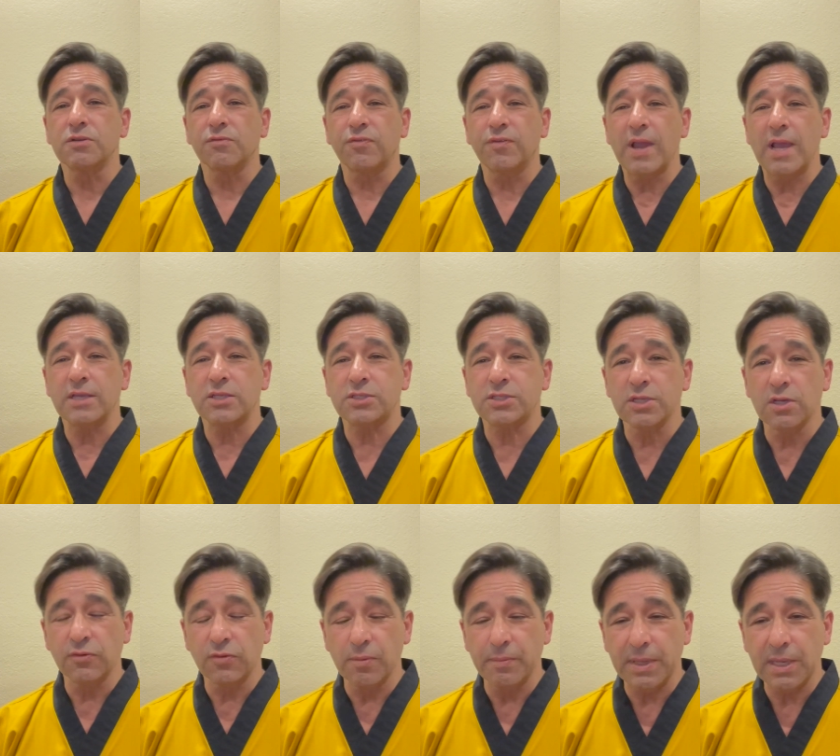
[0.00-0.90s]
to Frank
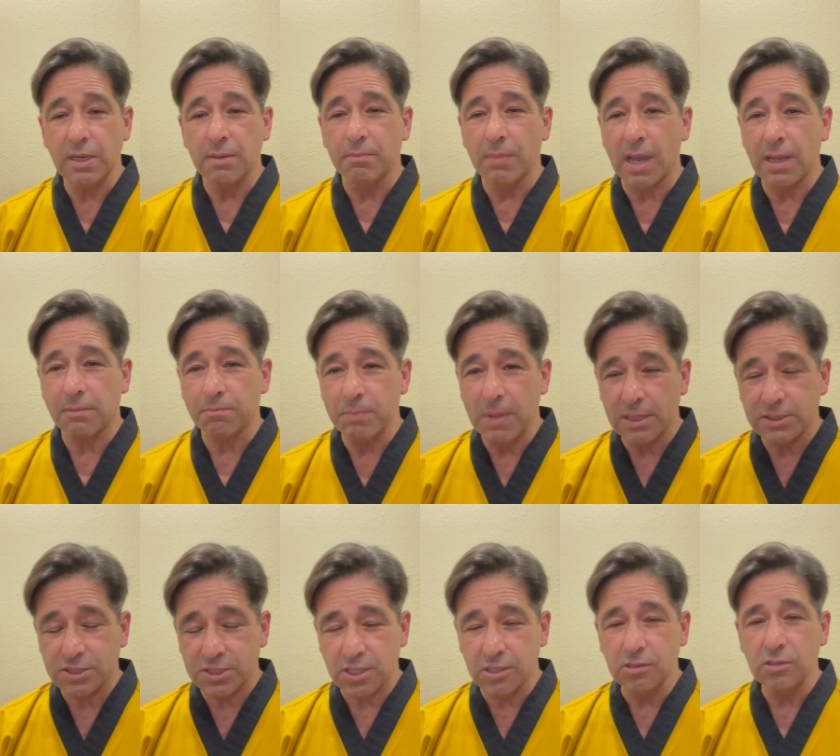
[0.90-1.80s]
Silverman and Mike
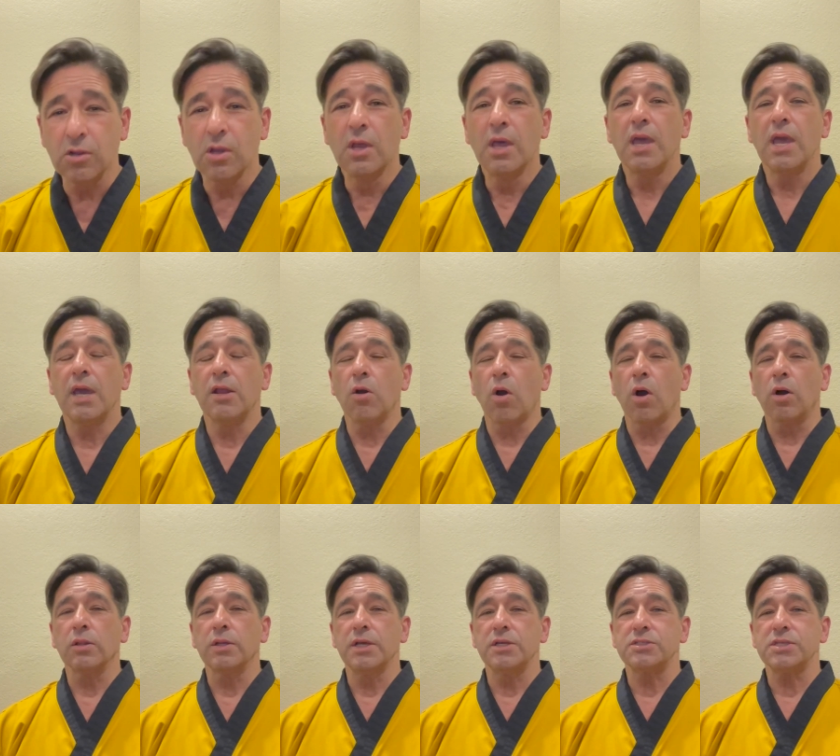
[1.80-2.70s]
Metzger and
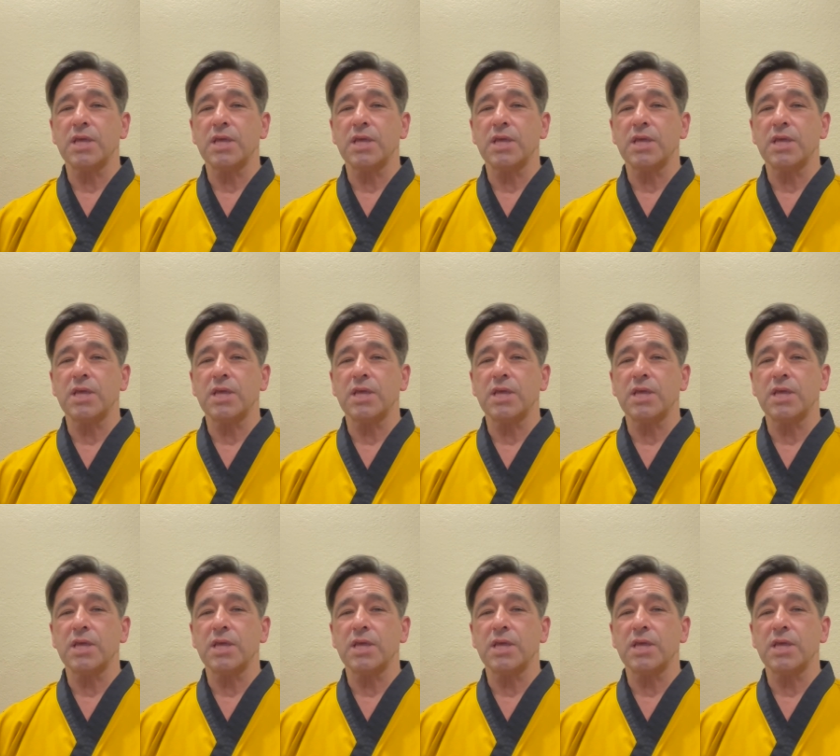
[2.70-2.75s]
all his